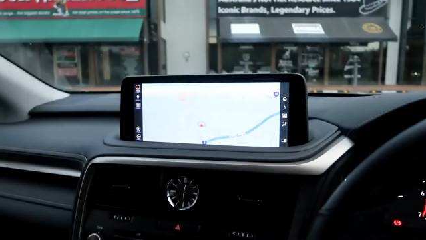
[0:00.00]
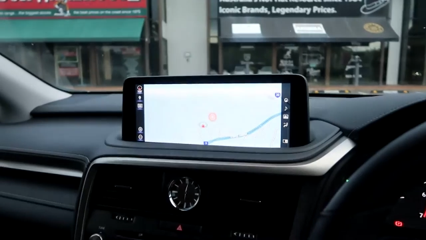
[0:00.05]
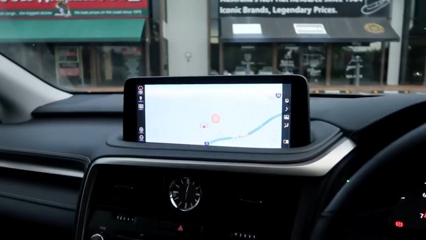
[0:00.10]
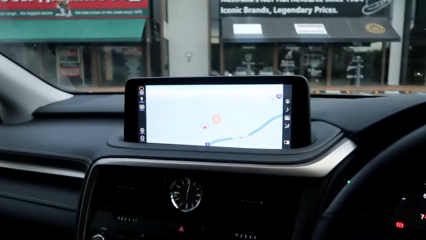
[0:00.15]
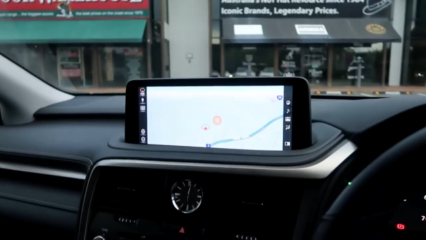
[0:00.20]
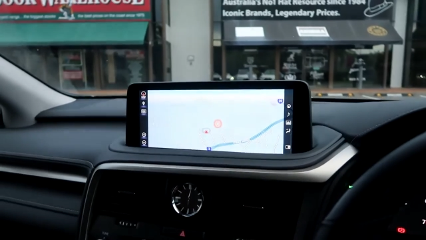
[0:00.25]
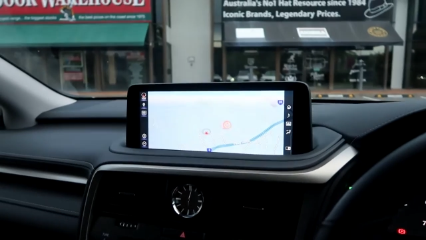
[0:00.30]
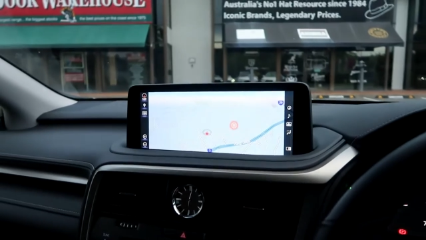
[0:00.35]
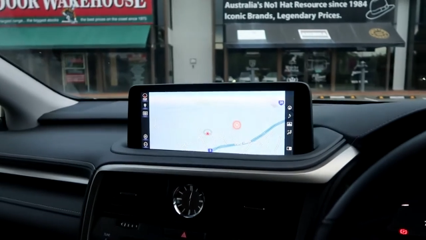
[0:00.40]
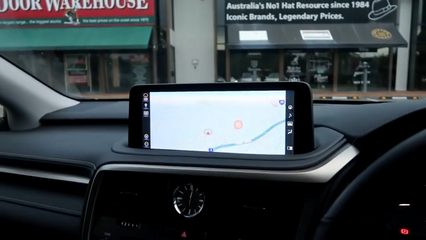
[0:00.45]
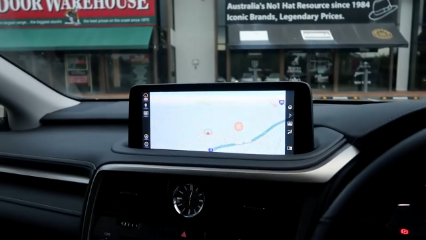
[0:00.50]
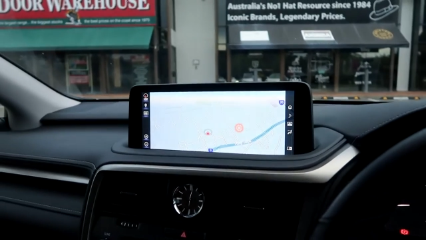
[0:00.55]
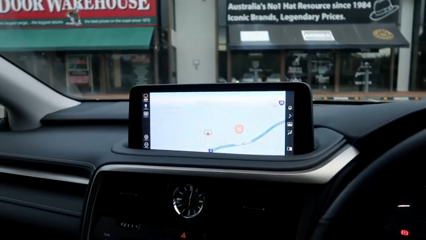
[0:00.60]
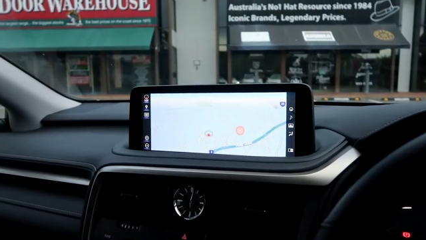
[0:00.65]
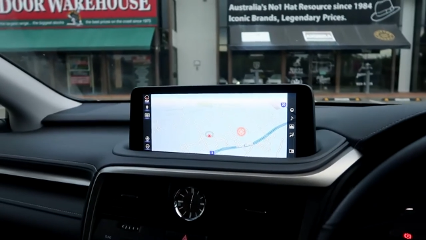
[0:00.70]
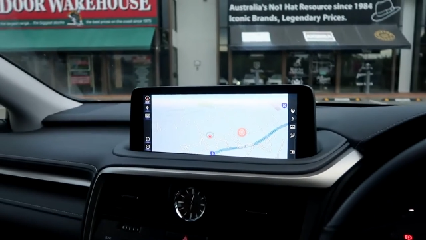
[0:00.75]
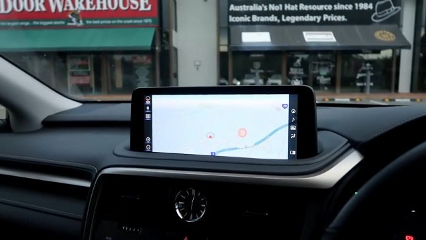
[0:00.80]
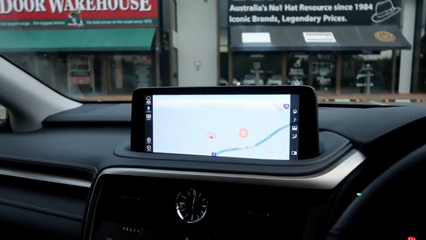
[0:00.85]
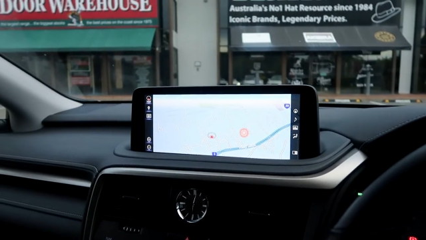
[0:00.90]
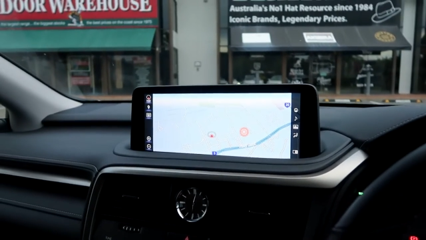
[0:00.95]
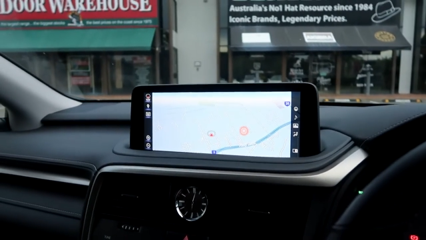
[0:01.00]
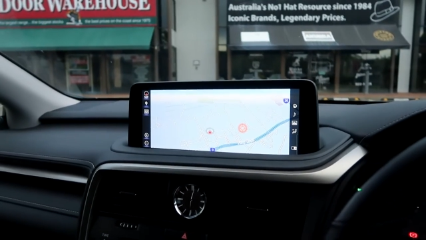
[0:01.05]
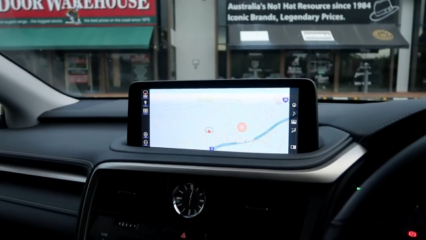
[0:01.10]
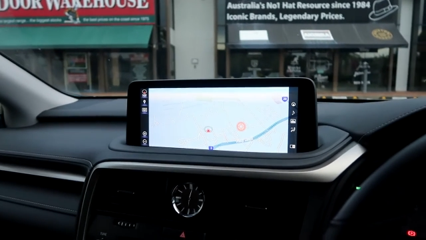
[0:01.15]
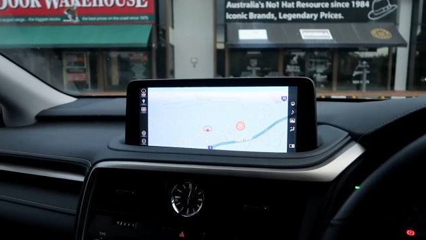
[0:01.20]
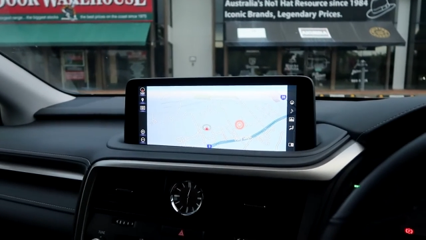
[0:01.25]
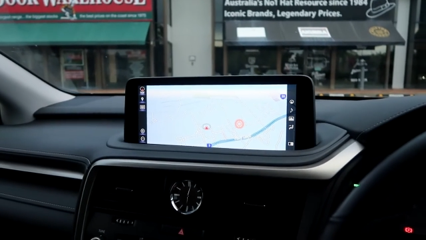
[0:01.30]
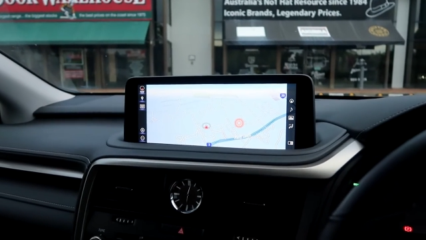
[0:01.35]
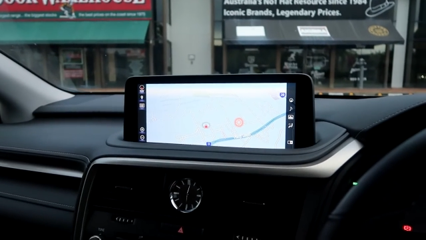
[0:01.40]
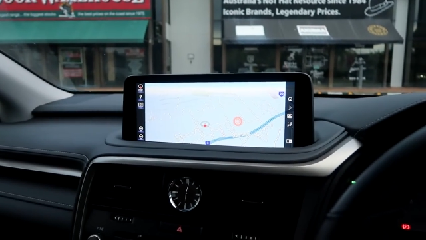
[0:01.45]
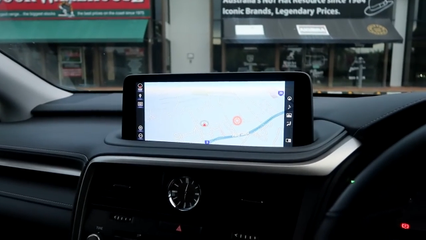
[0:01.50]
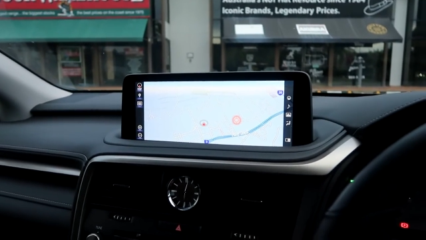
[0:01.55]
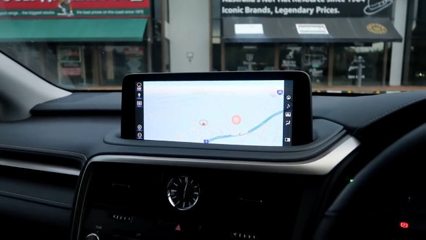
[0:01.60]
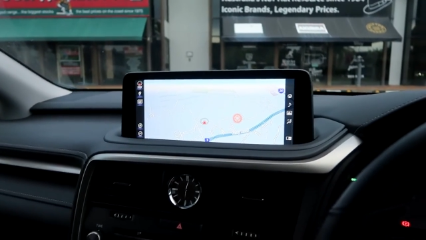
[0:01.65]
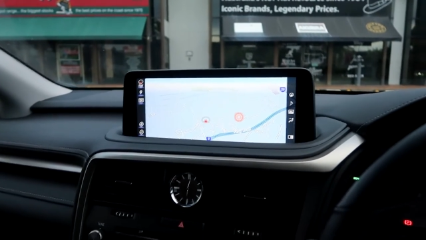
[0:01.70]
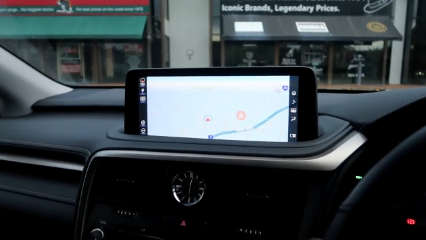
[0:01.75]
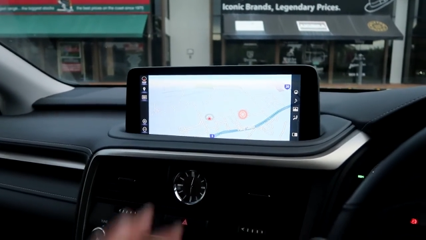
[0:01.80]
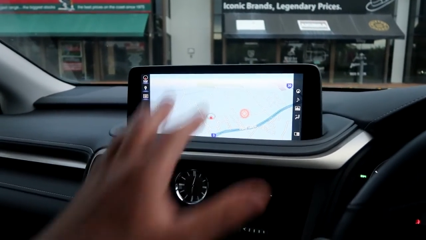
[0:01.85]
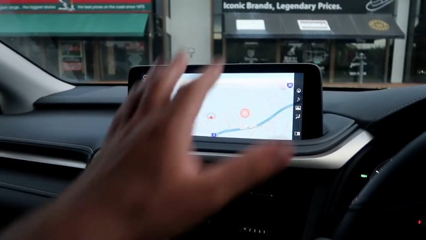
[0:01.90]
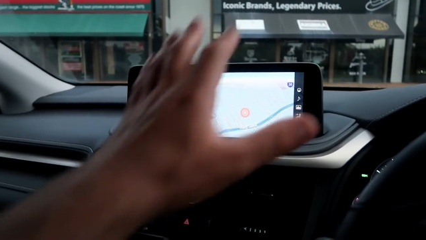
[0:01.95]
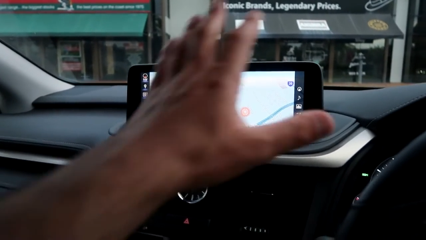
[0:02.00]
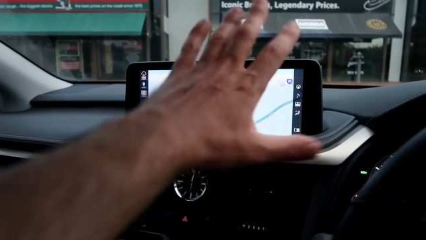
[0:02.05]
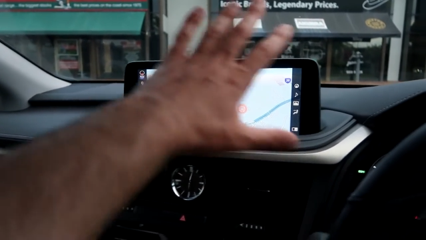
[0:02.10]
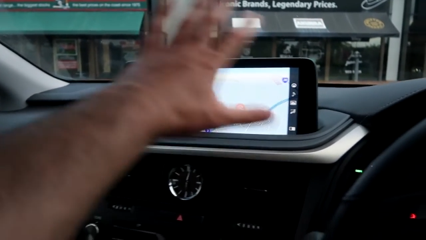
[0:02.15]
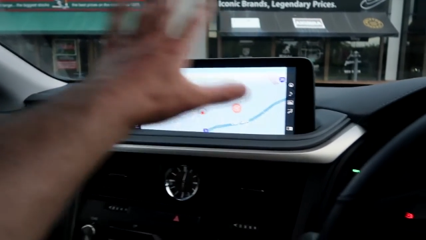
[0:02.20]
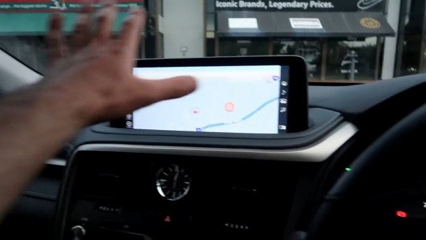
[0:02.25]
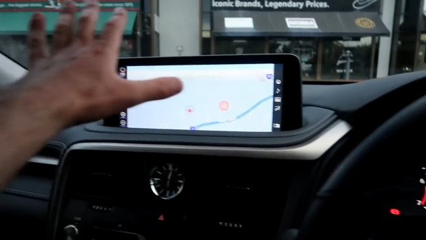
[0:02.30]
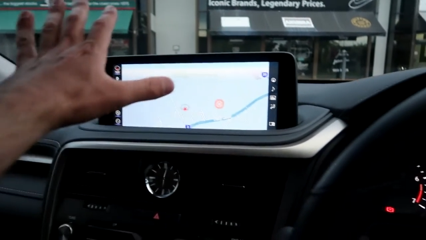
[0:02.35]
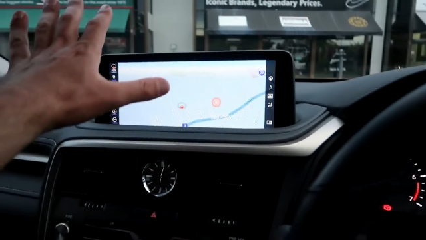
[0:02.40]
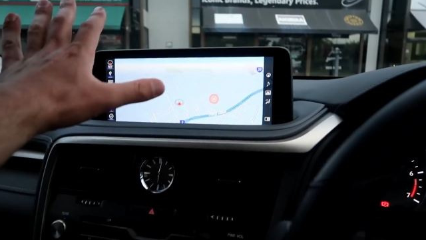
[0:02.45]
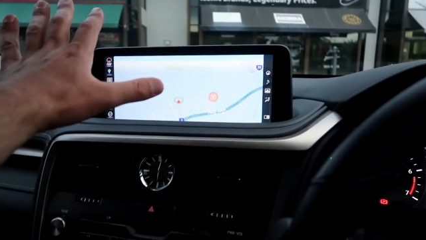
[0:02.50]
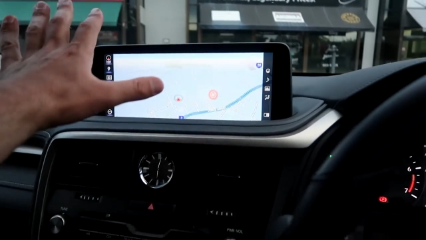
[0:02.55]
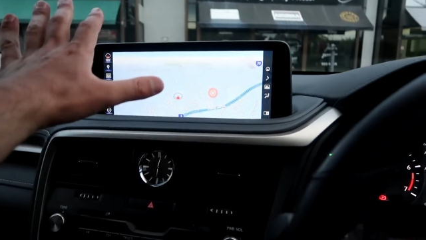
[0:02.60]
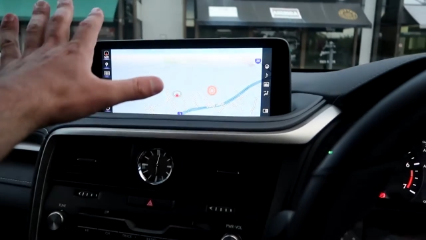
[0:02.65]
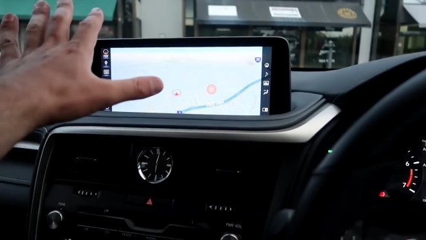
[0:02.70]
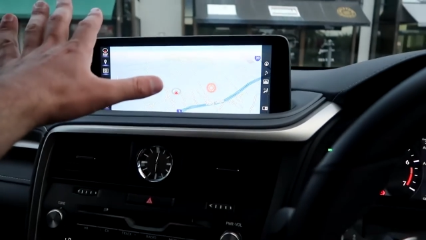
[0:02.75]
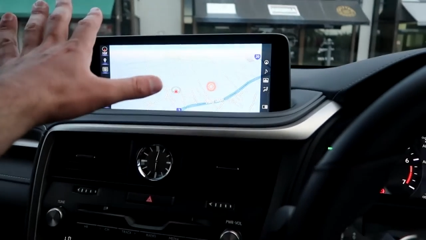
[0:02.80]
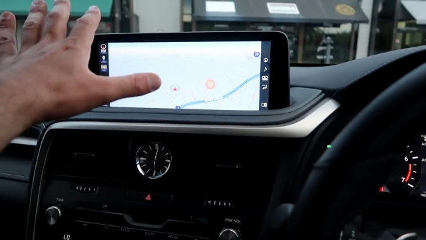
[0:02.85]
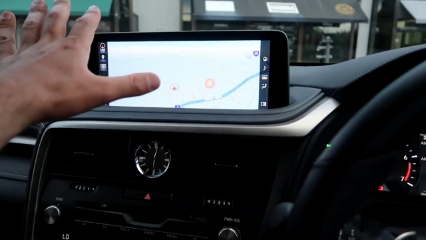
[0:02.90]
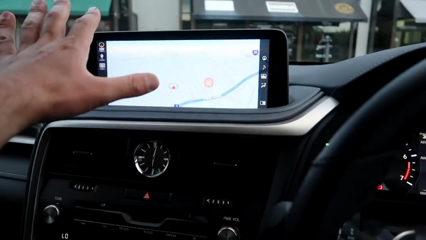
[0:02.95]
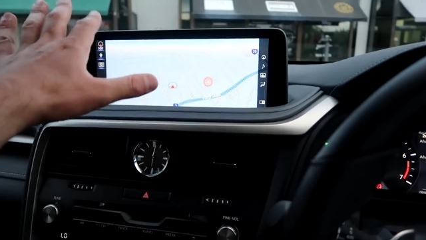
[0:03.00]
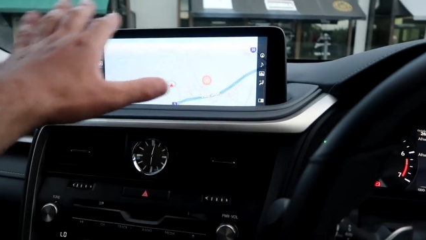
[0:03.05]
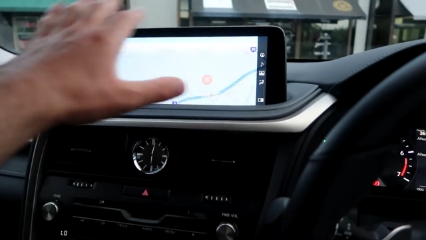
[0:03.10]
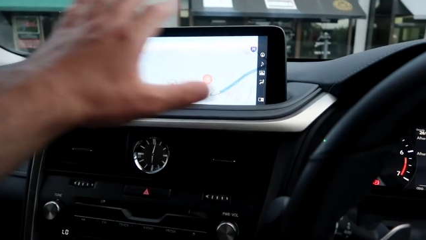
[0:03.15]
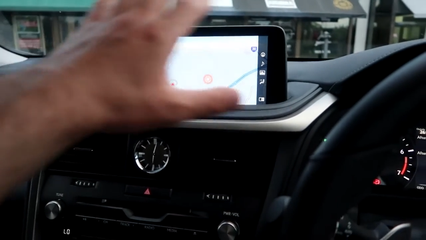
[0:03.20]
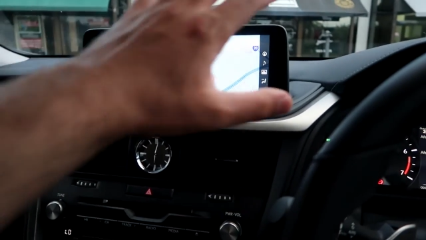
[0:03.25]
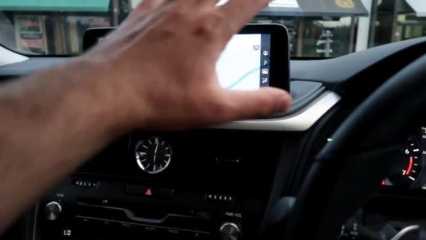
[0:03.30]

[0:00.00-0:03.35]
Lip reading: No face is visible, so there are no lips to read.